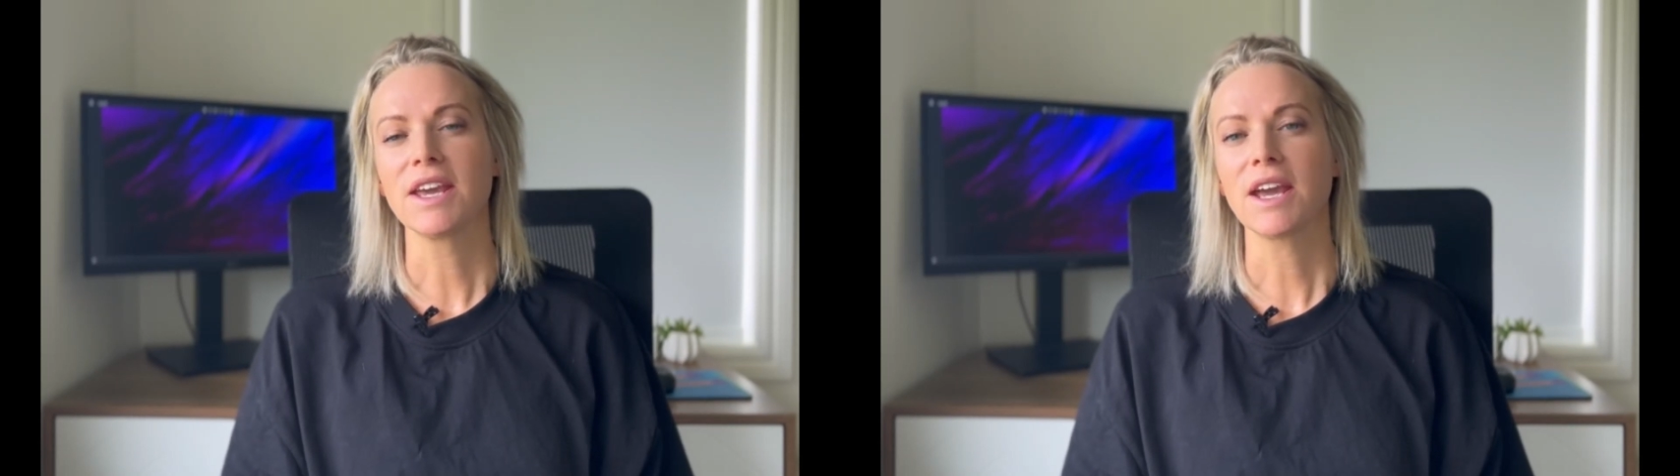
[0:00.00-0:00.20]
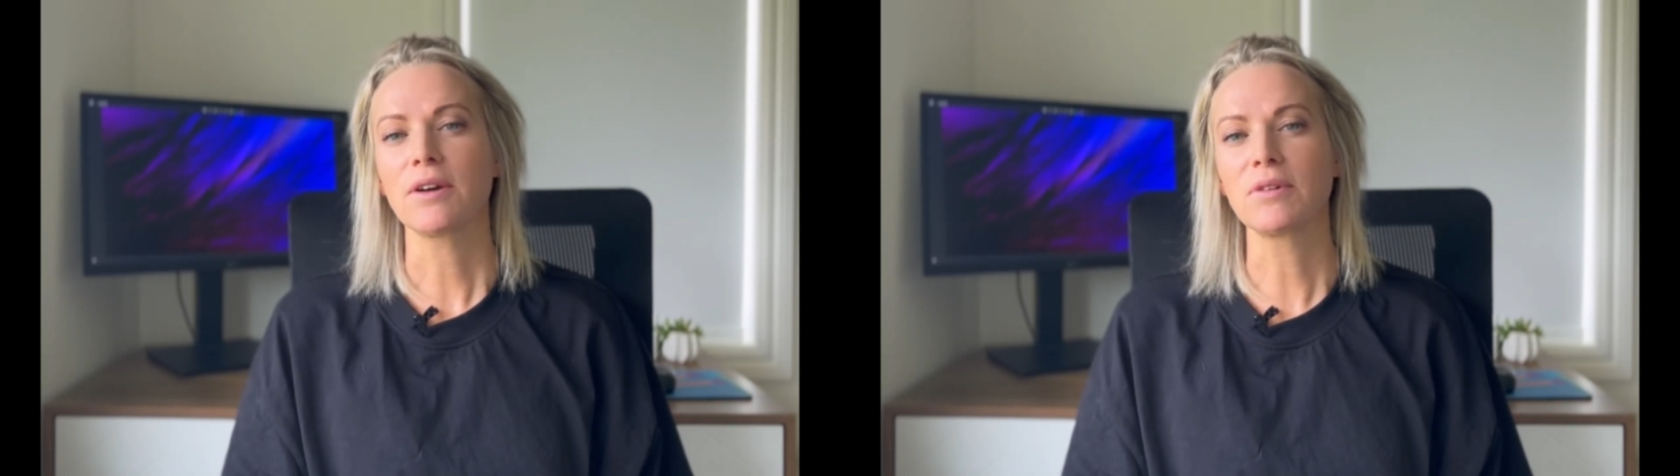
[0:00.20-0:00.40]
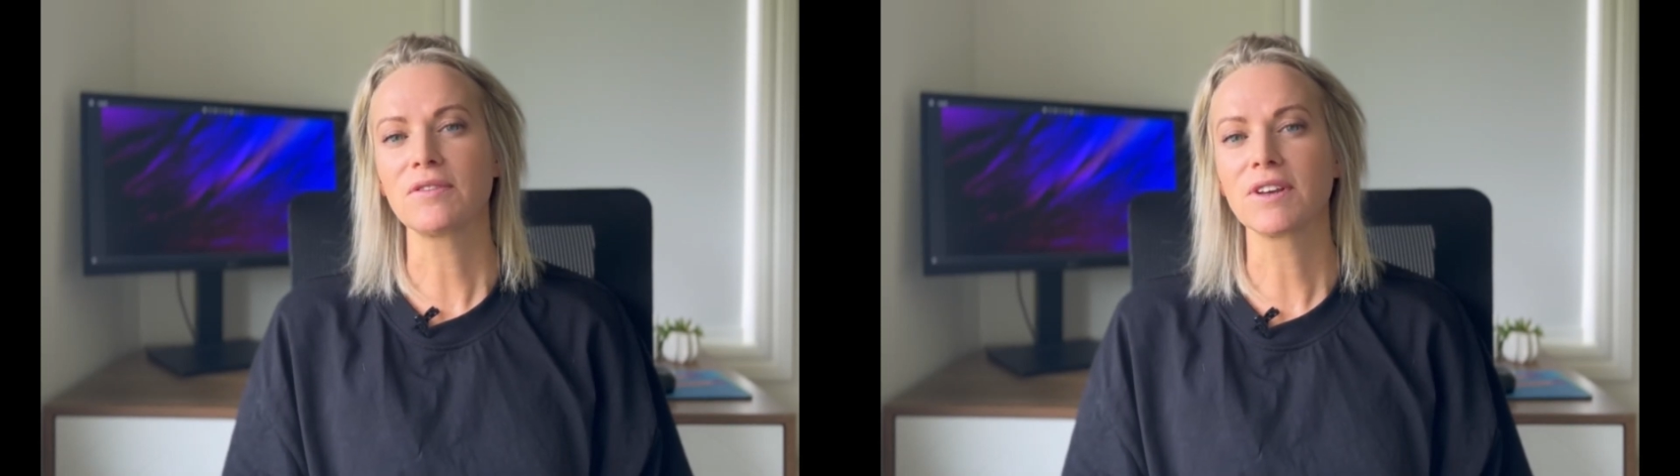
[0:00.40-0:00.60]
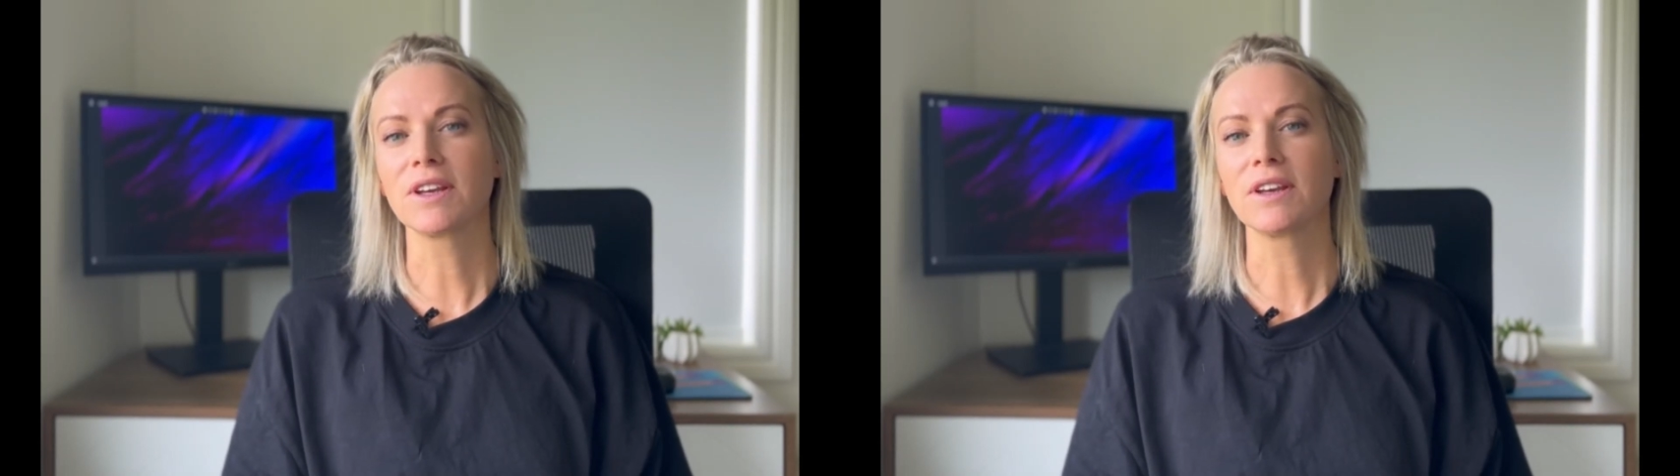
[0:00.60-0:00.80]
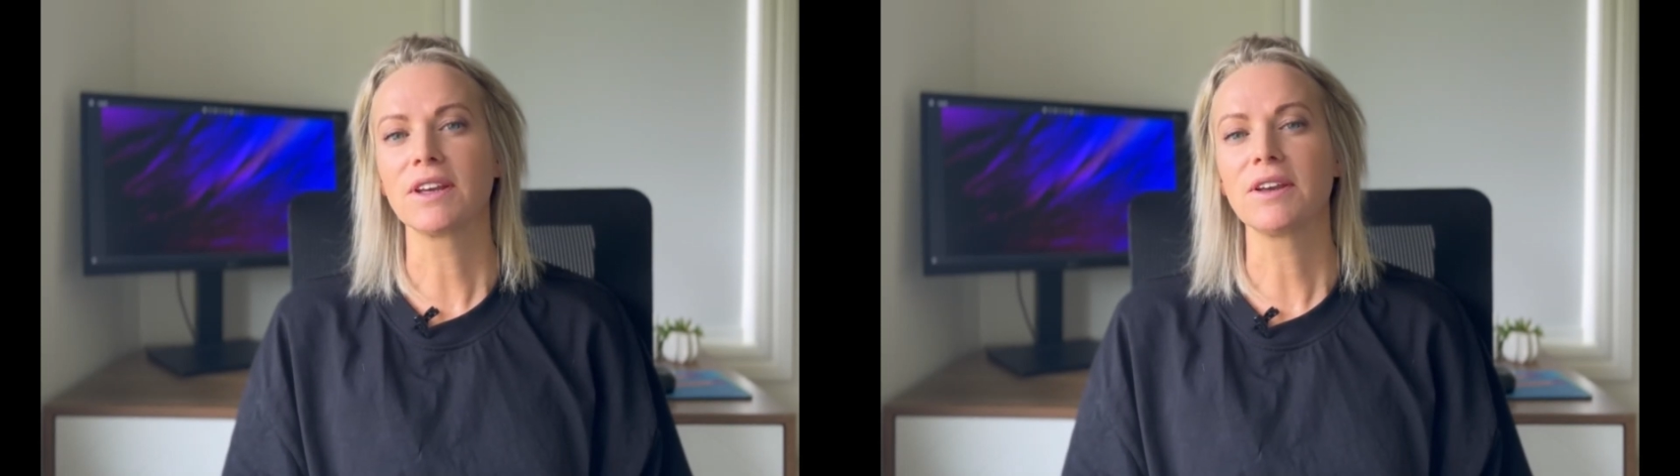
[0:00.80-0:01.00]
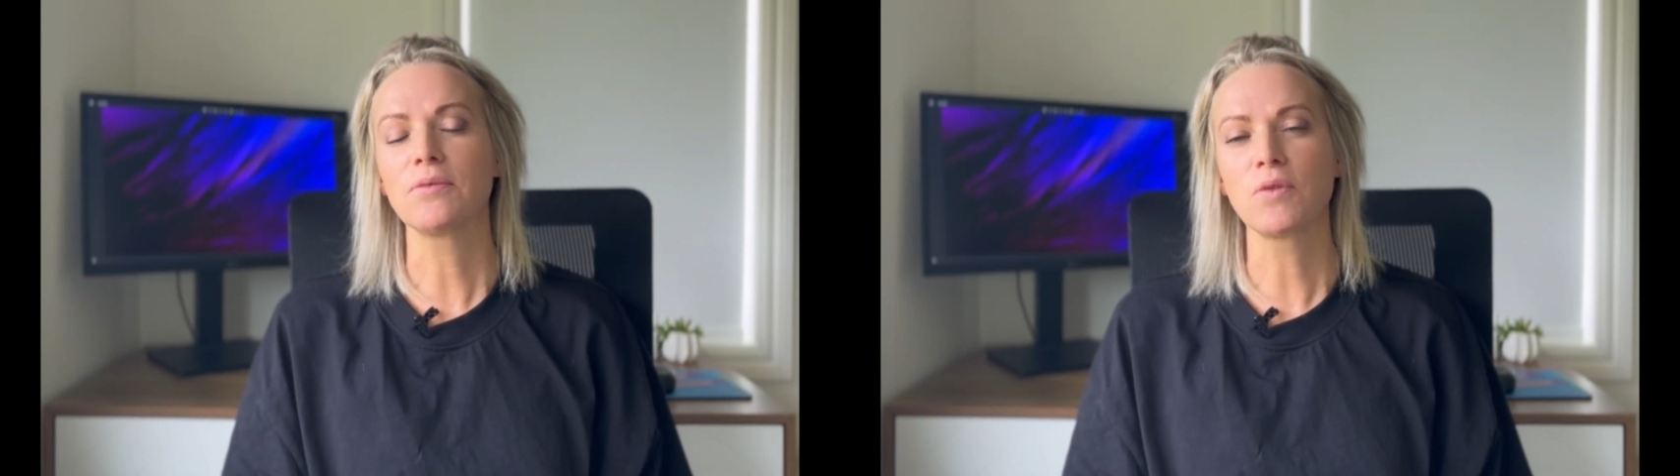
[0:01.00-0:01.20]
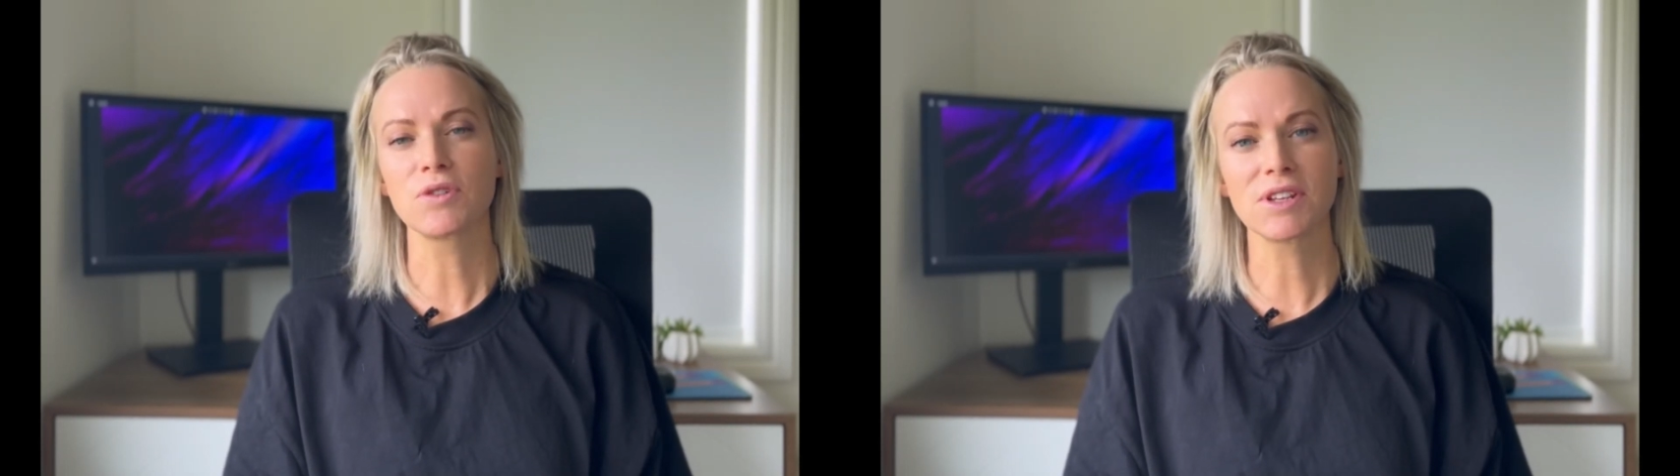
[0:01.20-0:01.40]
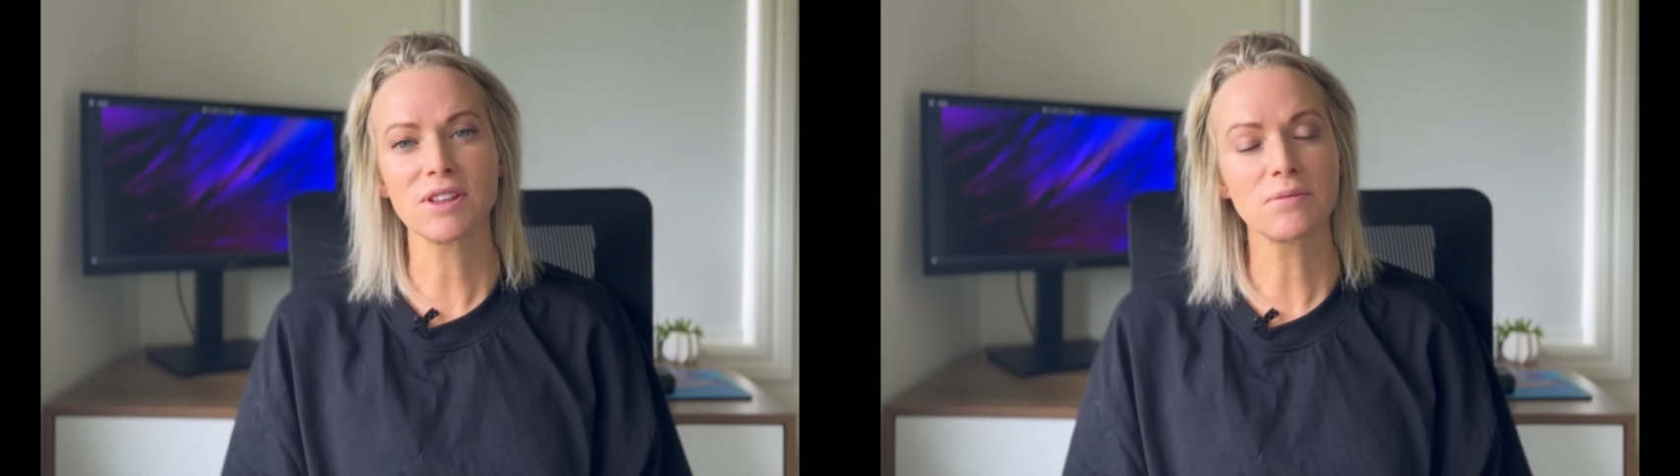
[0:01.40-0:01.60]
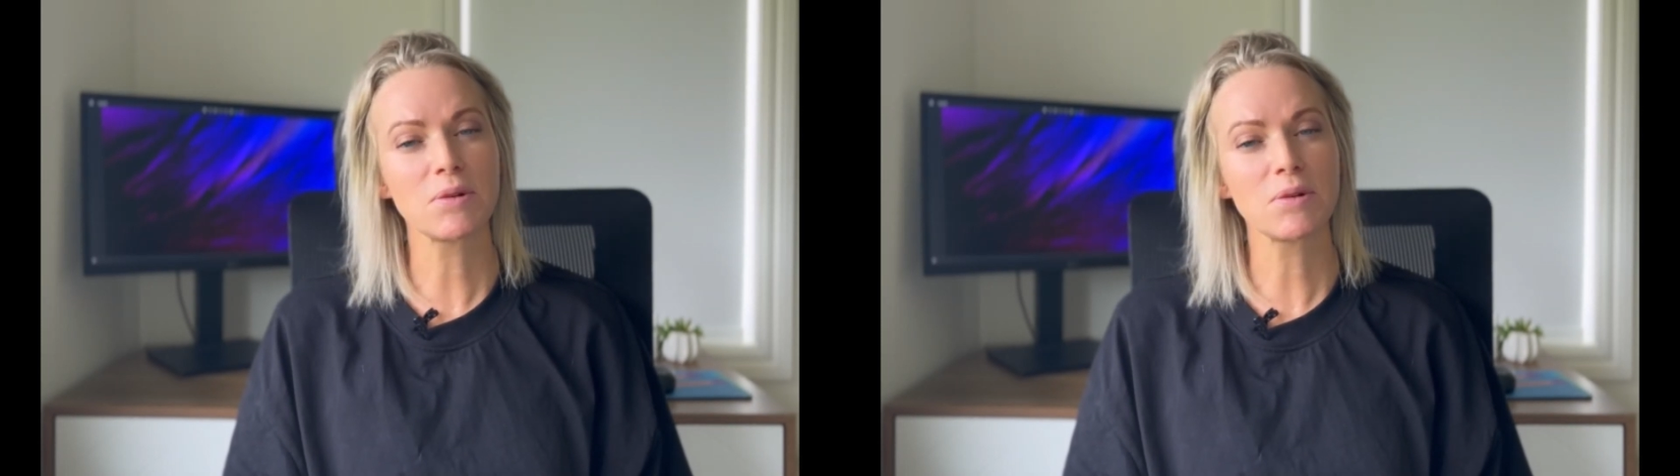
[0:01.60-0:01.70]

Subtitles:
However, it wasn't the